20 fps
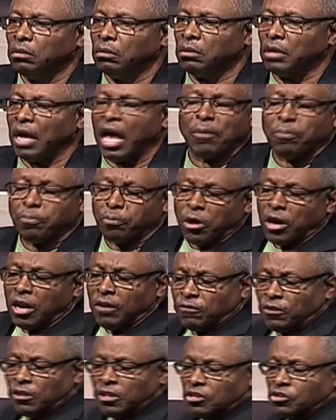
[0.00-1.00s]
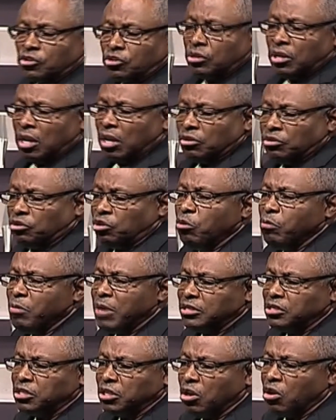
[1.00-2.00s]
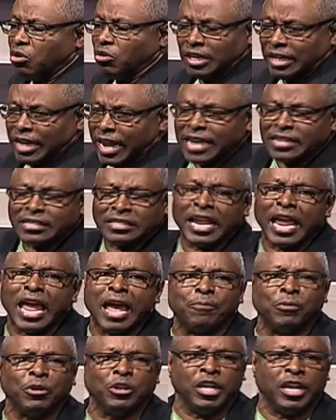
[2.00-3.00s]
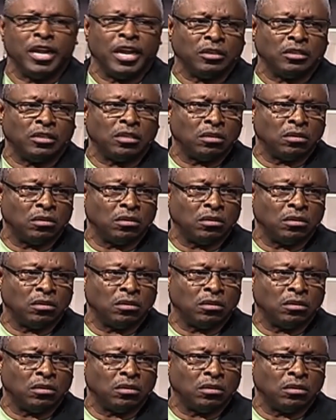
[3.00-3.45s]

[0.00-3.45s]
I prayed for this 2 months ago, and it hasn't happened yet.